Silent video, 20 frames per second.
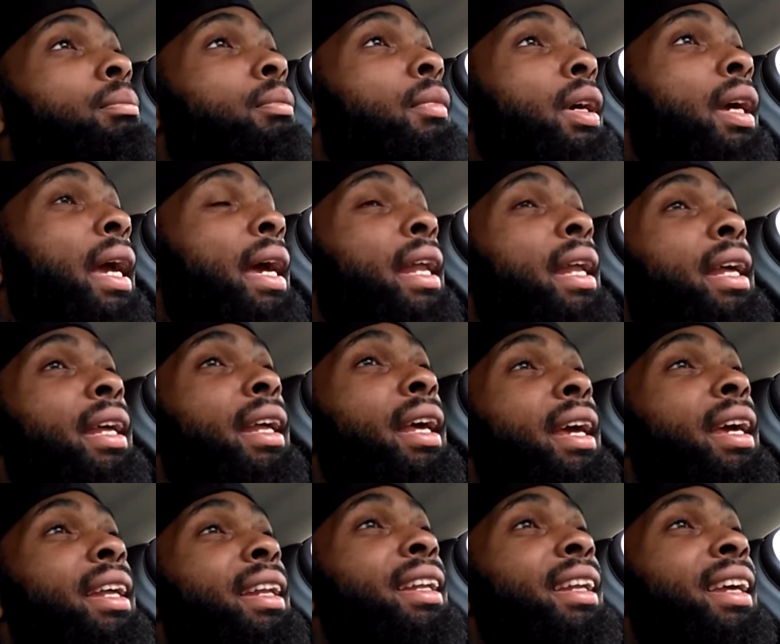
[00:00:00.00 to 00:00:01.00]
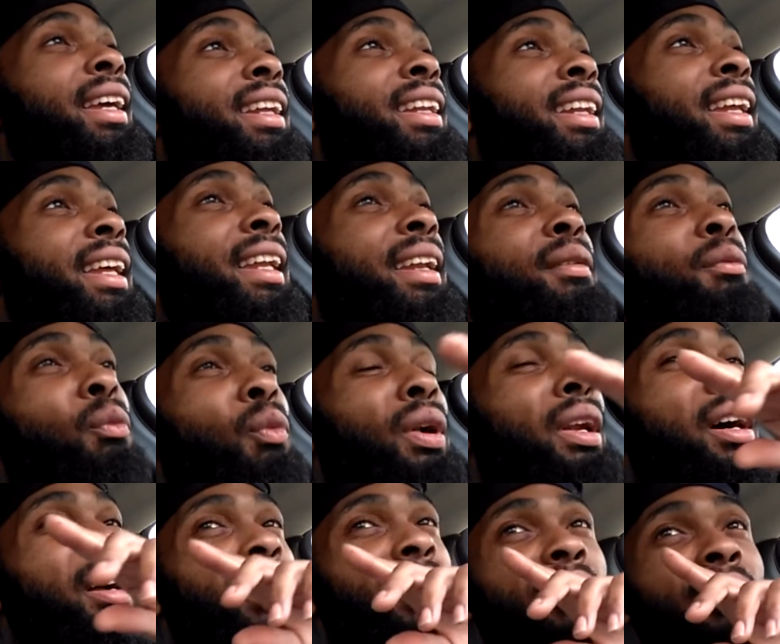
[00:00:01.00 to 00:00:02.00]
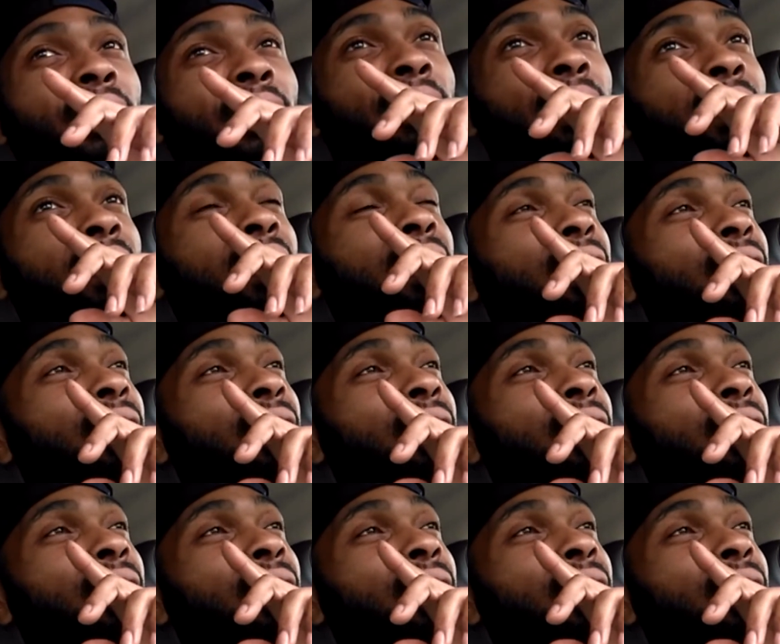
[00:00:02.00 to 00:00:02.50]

and one other thing,